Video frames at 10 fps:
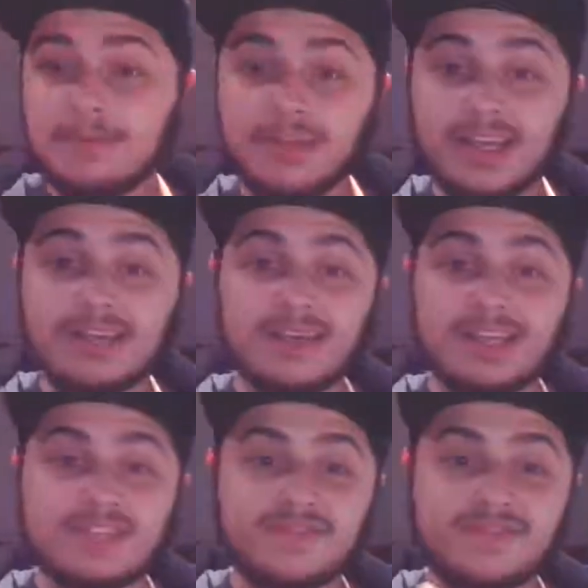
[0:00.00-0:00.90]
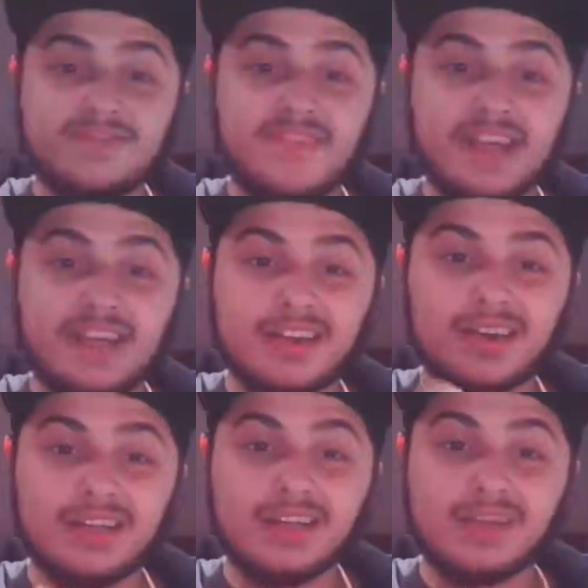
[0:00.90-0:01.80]
flickering his finger
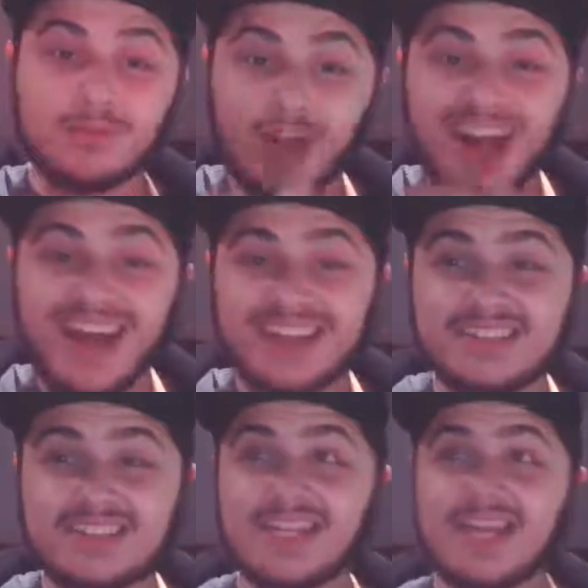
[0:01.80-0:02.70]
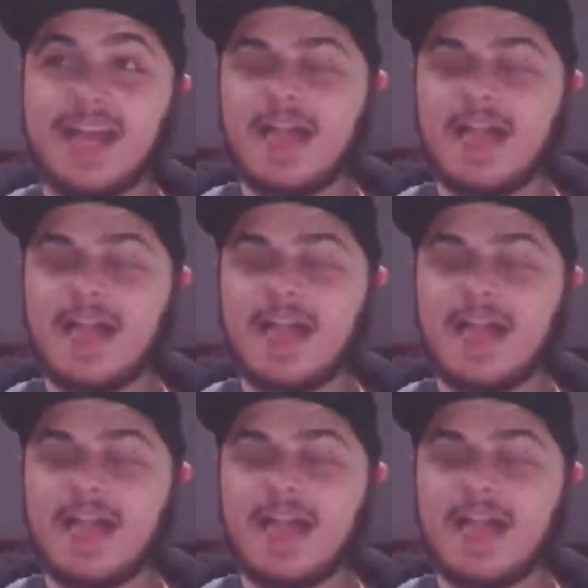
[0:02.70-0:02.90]
onto the rocks,